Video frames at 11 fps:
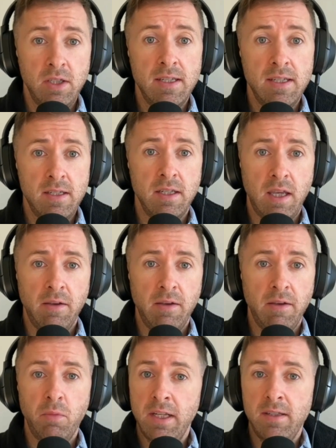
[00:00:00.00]
is to give
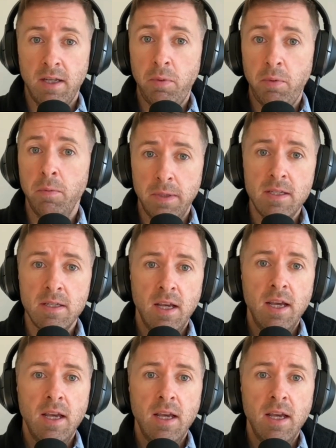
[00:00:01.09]
money to the puppies,